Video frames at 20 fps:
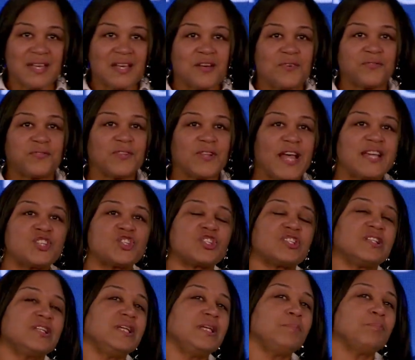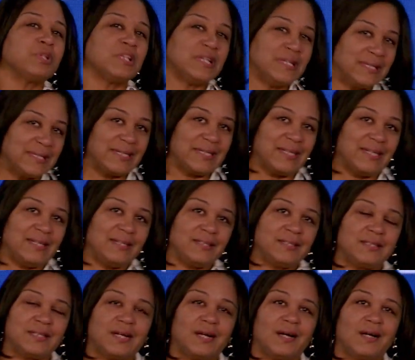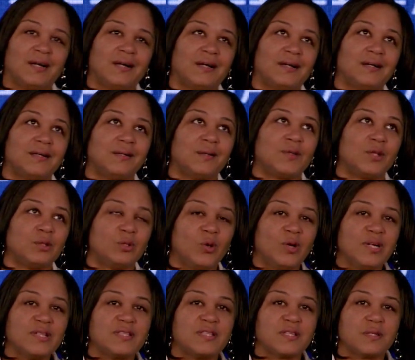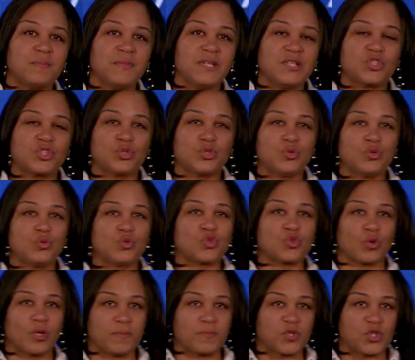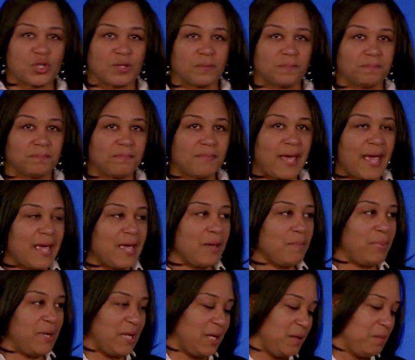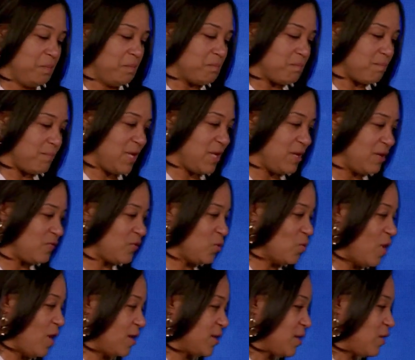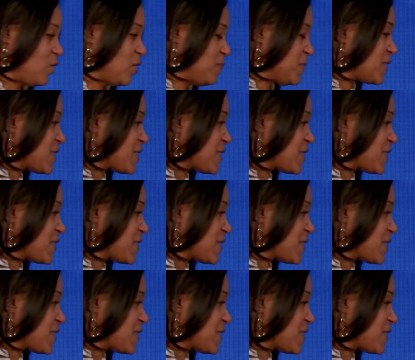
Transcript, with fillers: fleshly blending, uh, the Lord took me to scripture. AB, many of you all know him as